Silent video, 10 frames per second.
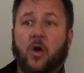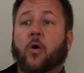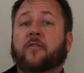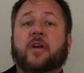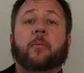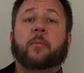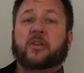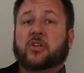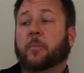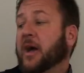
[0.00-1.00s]
Or if a couple
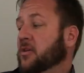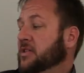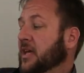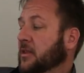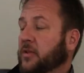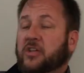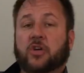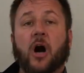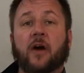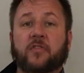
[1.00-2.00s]
minutes go by, you take the
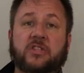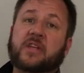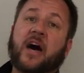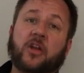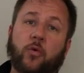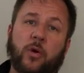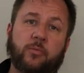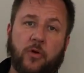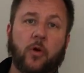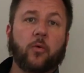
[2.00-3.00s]
leash off. It's not a
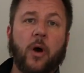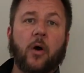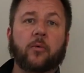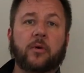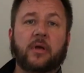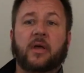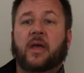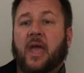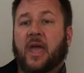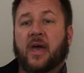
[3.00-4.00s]
quid pro quo.
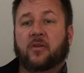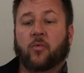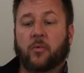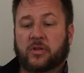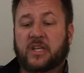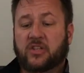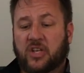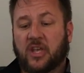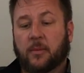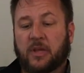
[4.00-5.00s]
And what we're
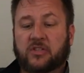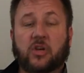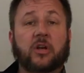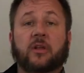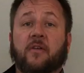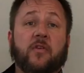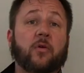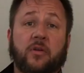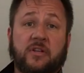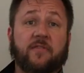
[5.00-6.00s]
teaching him is you're to if
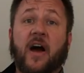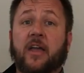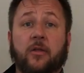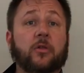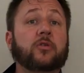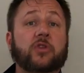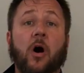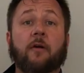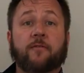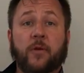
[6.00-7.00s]
you're defiant, you lose
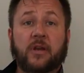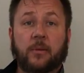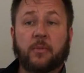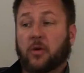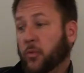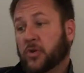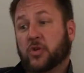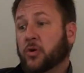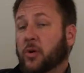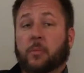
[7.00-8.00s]
all freedom, and you
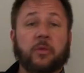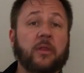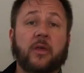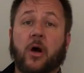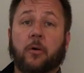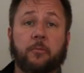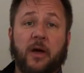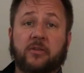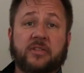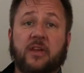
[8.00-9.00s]
return to a completely calm and
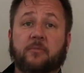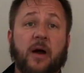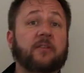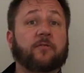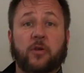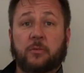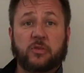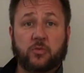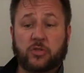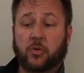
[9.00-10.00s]
balanced state of mind. Freedom
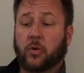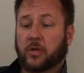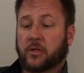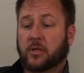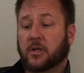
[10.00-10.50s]
is restored.